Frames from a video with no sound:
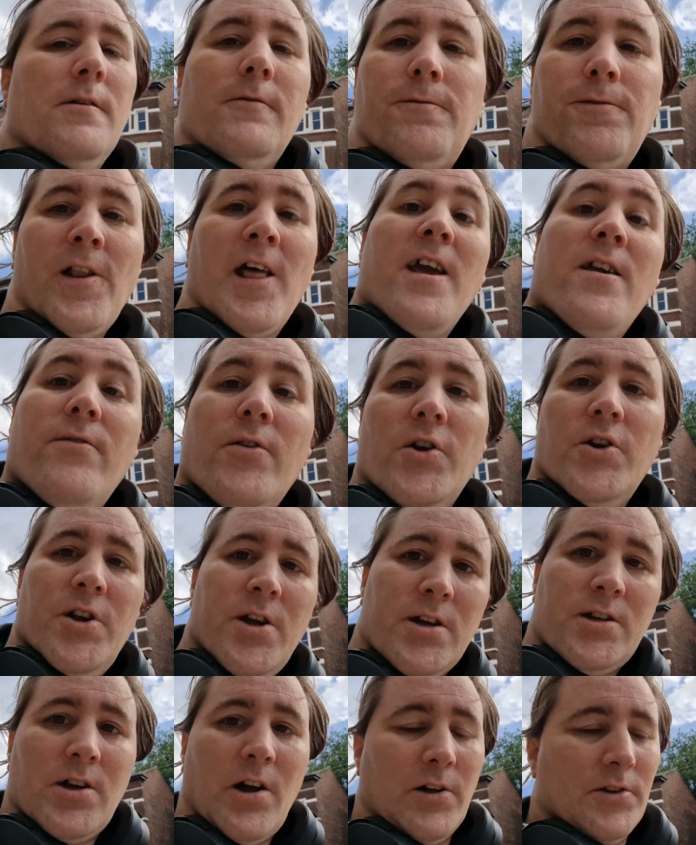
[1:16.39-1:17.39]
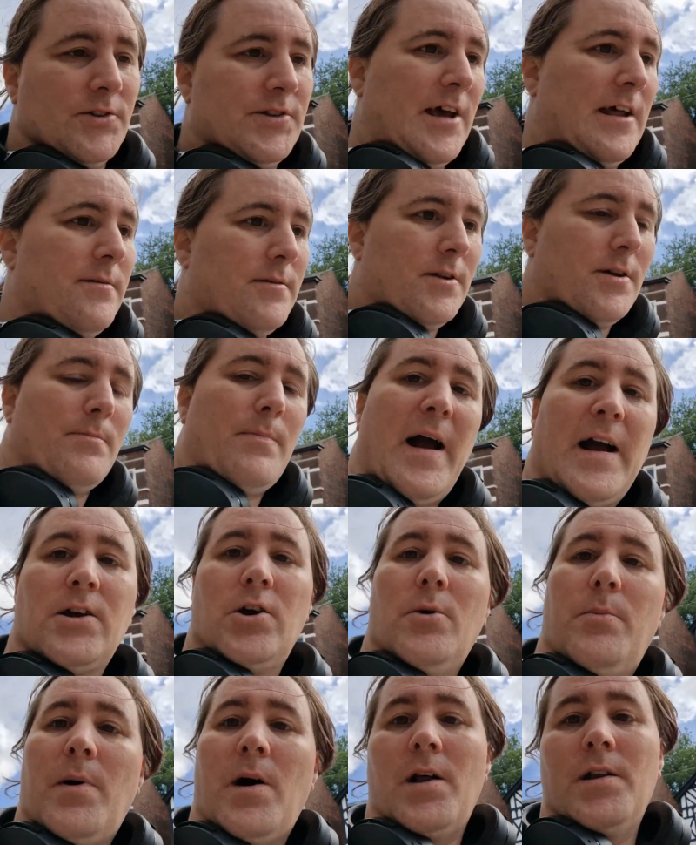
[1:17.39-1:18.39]
flavoured content
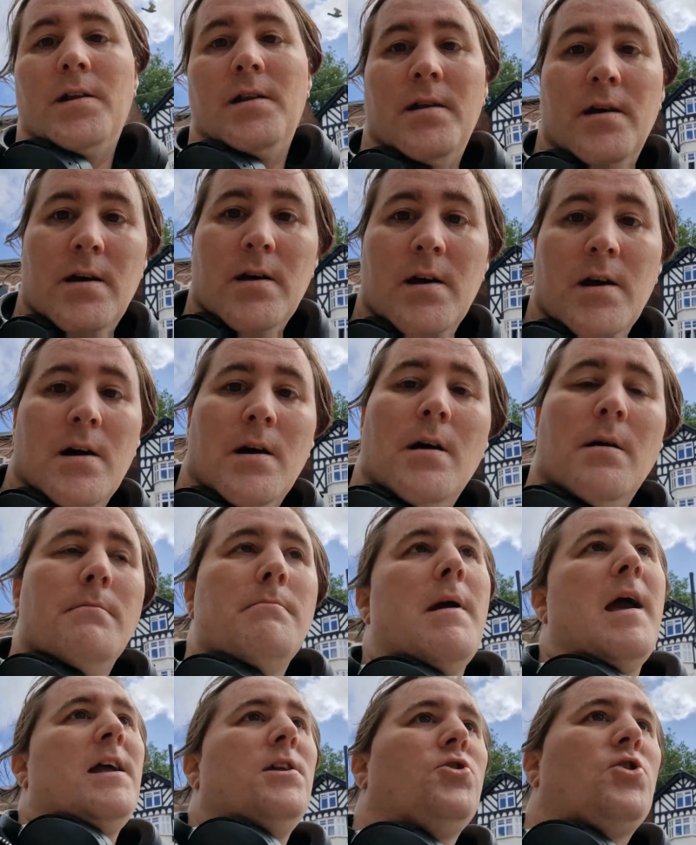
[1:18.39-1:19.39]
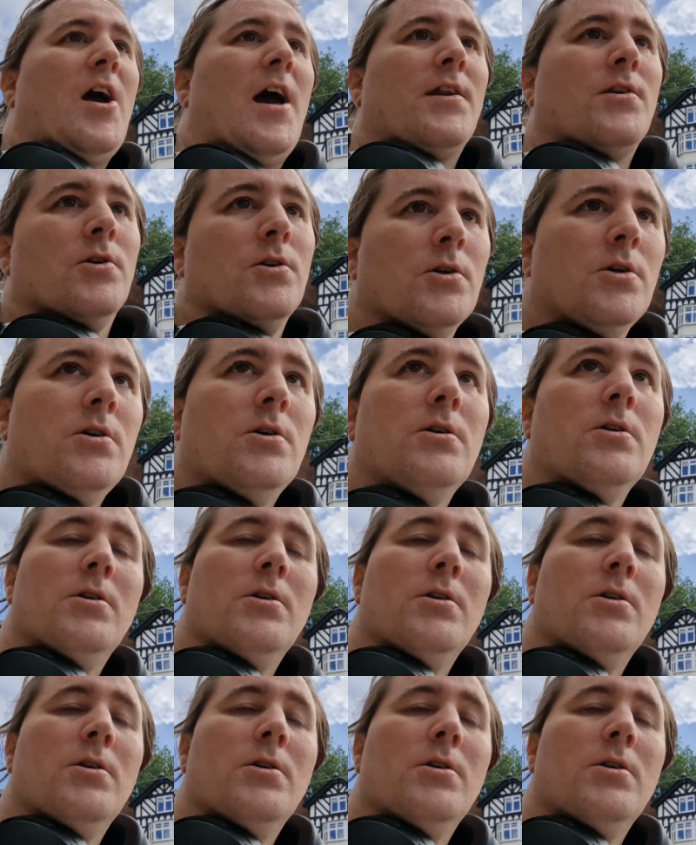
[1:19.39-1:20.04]
back up on main channel,